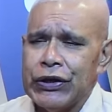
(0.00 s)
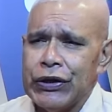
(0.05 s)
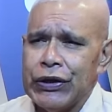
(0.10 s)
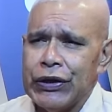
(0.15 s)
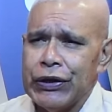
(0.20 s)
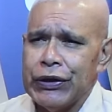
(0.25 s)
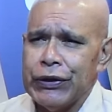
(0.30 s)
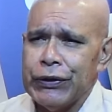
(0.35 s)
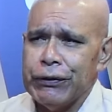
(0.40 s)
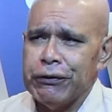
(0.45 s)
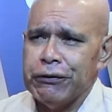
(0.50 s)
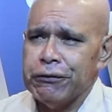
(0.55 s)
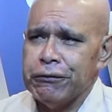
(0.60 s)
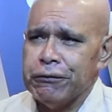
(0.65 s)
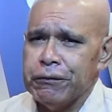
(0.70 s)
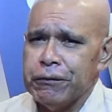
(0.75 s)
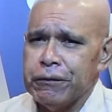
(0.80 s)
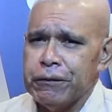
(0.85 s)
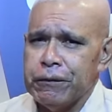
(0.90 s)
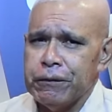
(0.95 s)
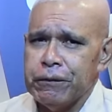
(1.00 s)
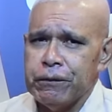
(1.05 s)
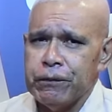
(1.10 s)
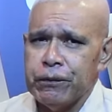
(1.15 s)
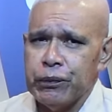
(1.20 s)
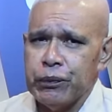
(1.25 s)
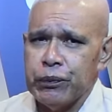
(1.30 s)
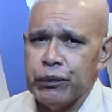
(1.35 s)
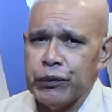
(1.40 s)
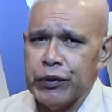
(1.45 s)

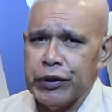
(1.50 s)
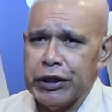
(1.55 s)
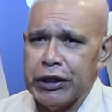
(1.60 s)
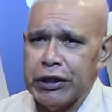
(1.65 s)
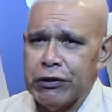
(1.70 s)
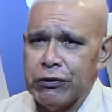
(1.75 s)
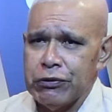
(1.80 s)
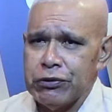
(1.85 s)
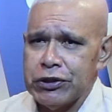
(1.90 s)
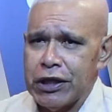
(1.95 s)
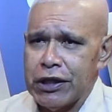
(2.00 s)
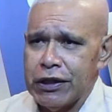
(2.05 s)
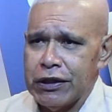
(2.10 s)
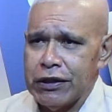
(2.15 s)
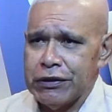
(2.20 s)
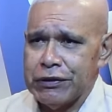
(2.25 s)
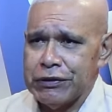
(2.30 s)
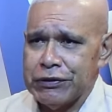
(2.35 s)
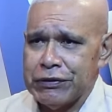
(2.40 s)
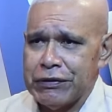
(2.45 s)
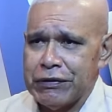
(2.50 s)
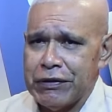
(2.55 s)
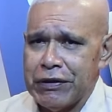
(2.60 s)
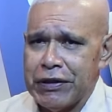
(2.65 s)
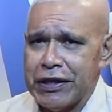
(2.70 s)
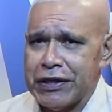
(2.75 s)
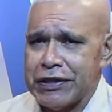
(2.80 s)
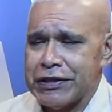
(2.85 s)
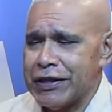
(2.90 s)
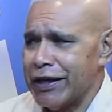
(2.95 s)
And those are the
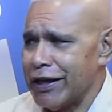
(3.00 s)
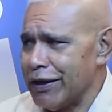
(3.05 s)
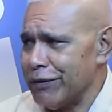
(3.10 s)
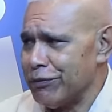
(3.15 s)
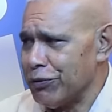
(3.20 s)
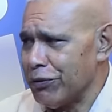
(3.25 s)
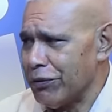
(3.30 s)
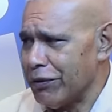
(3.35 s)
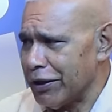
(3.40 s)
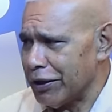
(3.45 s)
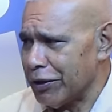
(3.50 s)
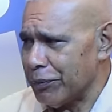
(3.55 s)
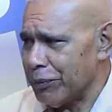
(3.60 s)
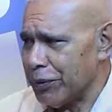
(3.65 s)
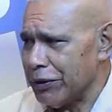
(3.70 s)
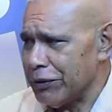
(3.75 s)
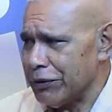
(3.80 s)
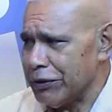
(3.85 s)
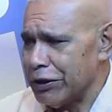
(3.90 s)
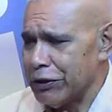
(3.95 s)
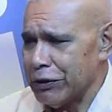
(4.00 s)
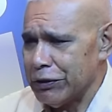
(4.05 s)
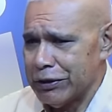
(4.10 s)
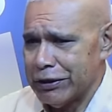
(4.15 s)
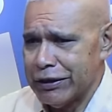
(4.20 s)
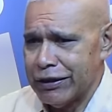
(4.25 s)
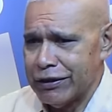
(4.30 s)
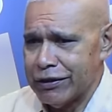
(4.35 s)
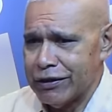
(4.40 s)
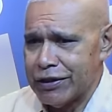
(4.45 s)
things that I have to think about. You know,
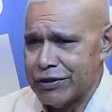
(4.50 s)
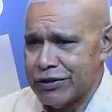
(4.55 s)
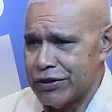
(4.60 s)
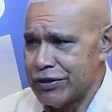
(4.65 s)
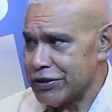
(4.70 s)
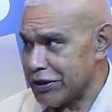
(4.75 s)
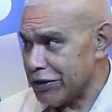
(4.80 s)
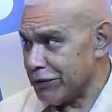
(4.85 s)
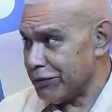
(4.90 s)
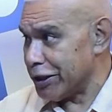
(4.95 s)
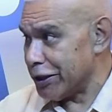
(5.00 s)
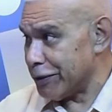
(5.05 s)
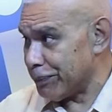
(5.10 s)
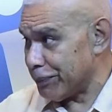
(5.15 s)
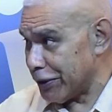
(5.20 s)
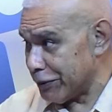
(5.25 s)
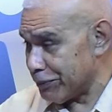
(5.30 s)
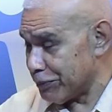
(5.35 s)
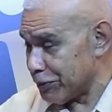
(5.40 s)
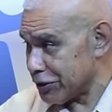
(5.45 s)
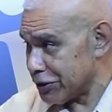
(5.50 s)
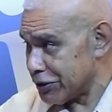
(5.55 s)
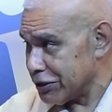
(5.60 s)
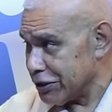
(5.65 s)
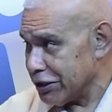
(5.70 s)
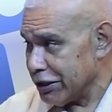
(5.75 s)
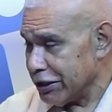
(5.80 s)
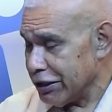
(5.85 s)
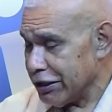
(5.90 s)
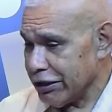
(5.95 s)
does it serve any purpose?
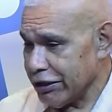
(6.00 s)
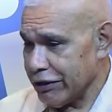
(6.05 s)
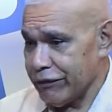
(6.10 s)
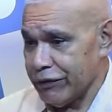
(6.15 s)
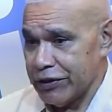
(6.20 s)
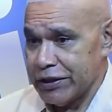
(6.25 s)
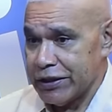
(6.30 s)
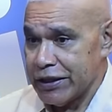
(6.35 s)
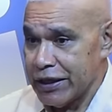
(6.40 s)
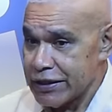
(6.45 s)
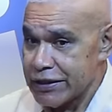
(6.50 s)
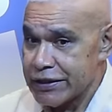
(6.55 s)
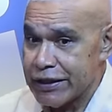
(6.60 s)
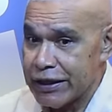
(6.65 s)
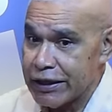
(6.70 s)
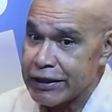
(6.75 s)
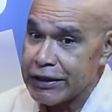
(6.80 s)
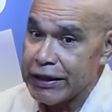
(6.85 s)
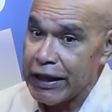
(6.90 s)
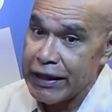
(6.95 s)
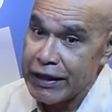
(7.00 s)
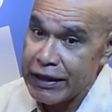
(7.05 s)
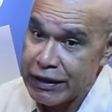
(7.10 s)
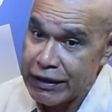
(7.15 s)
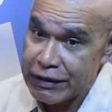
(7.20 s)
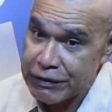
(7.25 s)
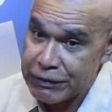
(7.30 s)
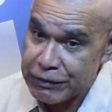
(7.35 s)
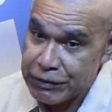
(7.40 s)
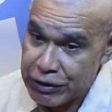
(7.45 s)
If it does, then I
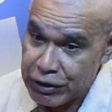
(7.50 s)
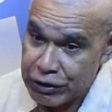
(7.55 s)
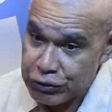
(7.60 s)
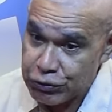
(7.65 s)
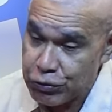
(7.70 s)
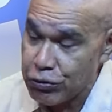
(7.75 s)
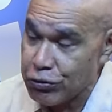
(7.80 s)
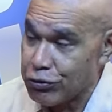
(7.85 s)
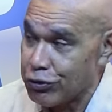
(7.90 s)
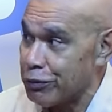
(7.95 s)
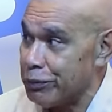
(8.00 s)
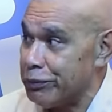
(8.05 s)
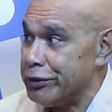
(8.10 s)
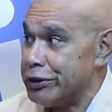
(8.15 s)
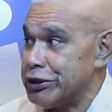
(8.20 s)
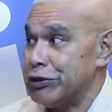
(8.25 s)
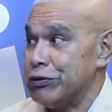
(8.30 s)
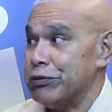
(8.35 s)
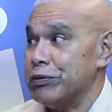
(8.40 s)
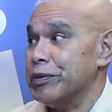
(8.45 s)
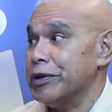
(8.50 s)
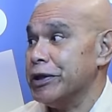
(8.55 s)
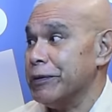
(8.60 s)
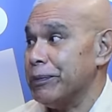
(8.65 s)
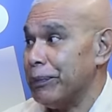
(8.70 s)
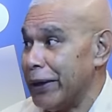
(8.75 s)
think the Truth Commission would be the